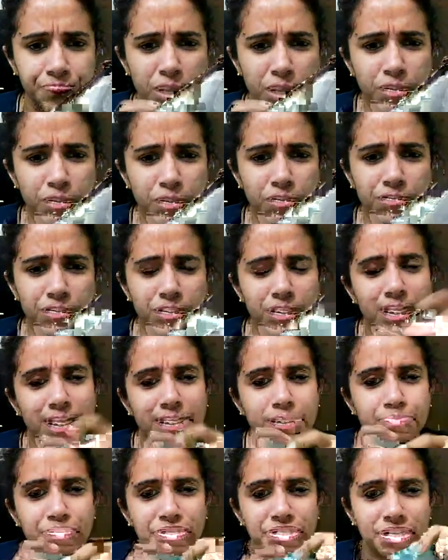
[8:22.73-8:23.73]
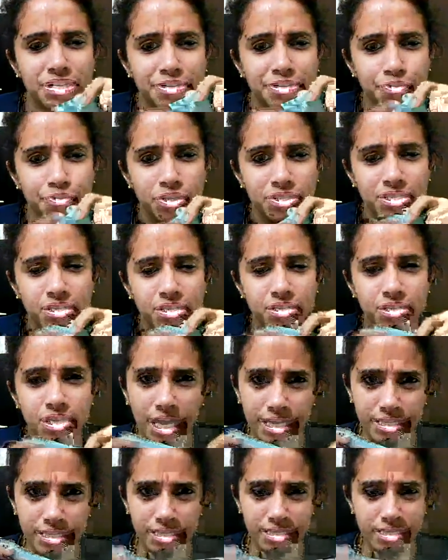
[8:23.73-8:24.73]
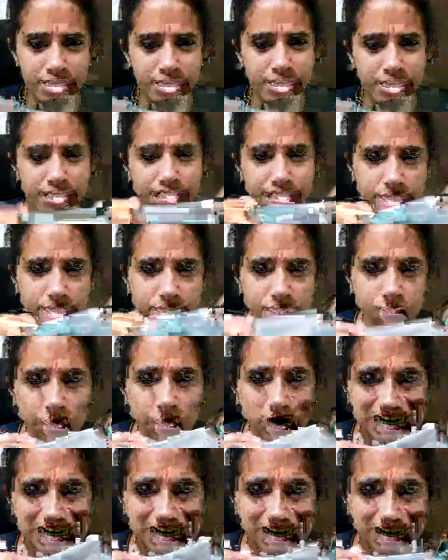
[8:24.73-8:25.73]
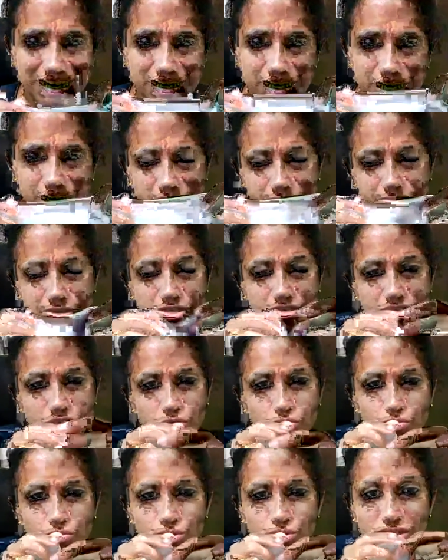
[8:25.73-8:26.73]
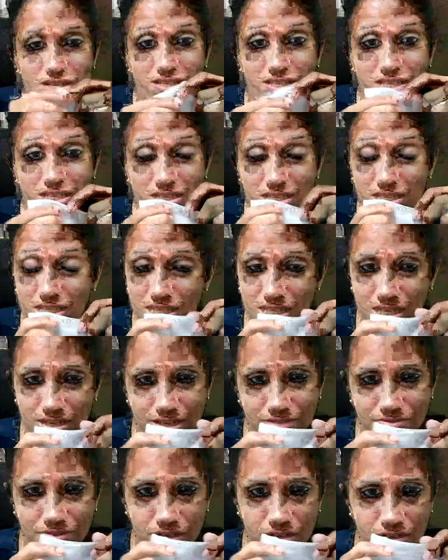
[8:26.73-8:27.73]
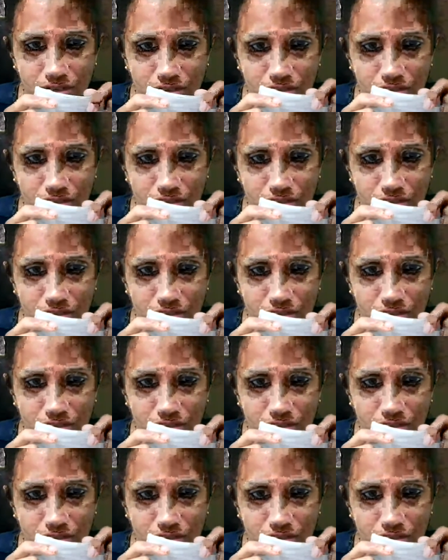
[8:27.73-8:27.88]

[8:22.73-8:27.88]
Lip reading: because especially if you're I think if this one layer can be used as a even